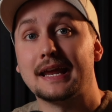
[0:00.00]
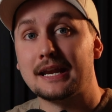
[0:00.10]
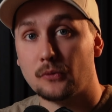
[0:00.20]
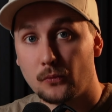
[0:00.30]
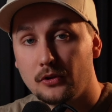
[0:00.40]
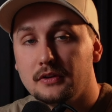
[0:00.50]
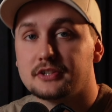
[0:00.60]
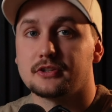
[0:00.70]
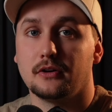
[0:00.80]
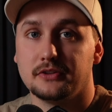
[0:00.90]
a really
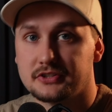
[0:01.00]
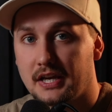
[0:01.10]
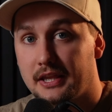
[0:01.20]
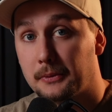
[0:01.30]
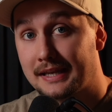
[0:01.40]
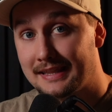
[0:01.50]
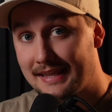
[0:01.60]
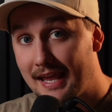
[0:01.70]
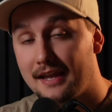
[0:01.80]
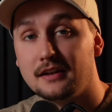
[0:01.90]
solid design that we can
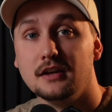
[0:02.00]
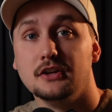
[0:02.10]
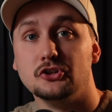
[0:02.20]
then